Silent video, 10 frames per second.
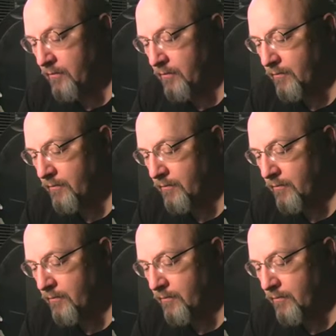
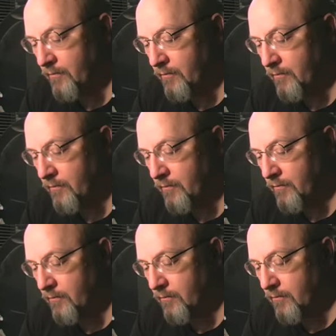
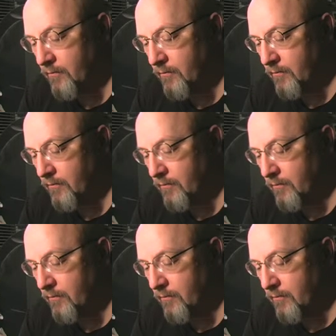(no one is talking)